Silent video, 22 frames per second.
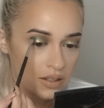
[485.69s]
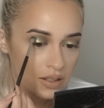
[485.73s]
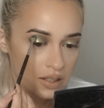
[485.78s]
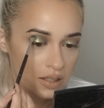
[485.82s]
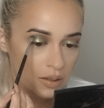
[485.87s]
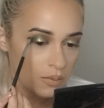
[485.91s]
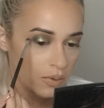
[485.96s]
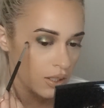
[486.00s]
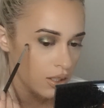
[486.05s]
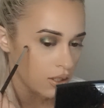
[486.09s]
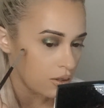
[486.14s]

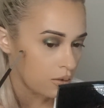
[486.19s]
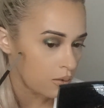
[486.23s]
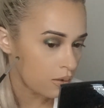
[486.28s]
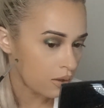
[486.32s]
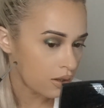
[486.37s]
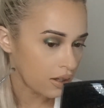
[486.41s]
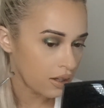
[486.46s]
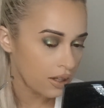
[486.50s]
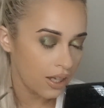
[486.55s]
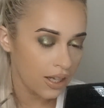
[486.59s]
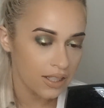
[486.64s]
So I'm going to do
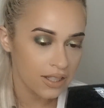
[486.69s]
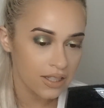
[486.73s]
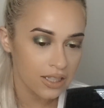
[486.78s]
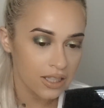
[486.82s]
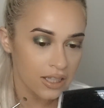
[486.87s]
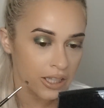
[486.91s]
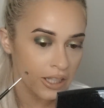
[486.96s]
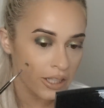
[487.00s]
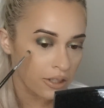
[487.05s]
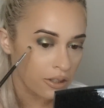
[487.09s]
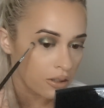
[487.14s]
a
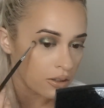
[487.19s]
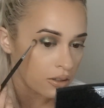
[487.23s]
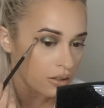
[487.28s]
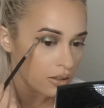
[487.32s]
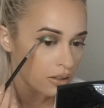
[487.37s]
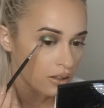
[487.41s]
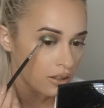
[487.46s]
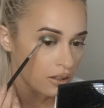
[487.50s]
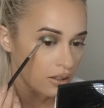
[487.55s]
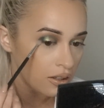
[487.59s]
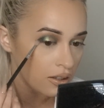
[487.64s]
nice
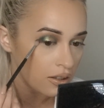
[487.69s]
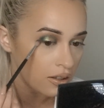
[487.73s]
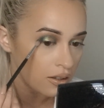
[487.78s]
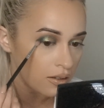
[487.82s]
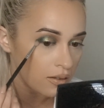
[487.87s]
little